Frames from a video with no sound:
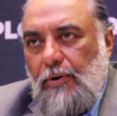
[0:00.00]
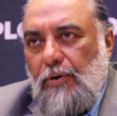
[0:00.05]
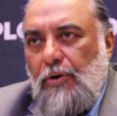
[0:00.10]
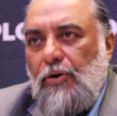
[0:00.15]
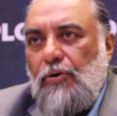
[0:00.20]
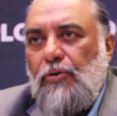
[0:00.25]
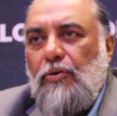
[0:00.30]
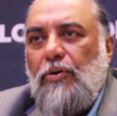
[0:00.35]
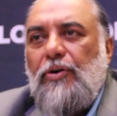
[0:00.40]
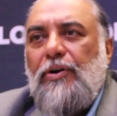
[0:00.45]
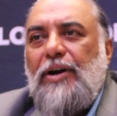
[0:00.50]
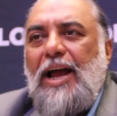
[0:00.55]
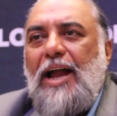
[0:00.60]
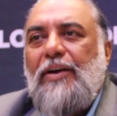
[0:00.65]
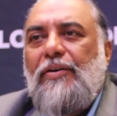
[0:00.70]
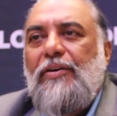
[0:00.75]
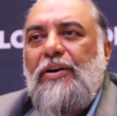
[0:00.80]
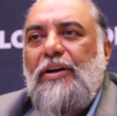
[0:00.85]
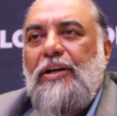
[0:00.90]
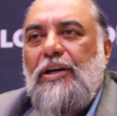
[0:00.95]
or you're an
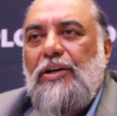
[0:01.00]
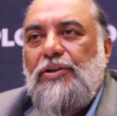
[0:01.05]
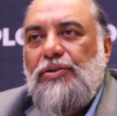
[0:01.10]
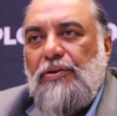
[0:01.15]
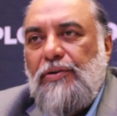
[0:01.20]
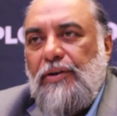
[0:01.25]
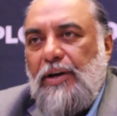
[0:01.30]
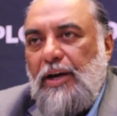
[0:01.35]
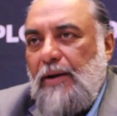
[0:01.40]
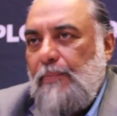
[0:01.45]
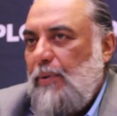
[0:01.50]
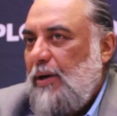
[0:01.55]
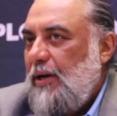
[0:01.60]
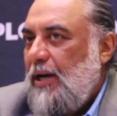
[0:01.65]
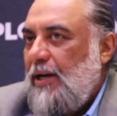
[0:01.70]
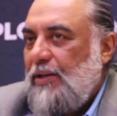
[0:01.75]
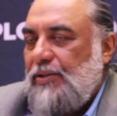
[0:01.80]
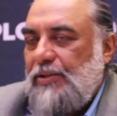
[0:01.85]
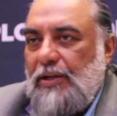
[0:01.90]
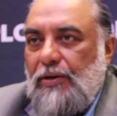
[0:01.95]
aggregation app,
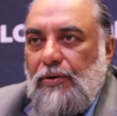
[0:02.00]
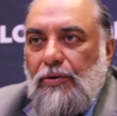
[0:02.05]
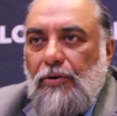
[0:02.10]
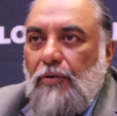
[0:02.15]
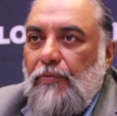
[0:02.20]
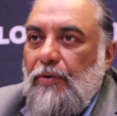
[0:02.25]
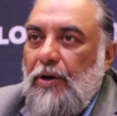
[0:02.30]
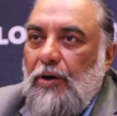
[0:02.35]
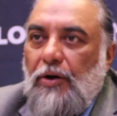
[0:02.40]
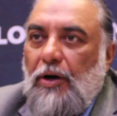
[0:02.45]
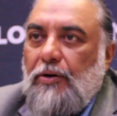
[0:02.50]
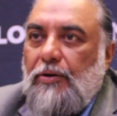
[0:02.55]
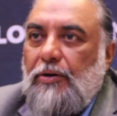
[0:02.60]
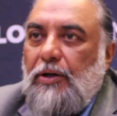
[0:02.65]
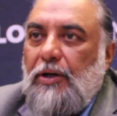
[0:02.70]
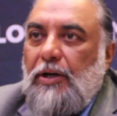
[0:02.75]
and I said, no, we are not.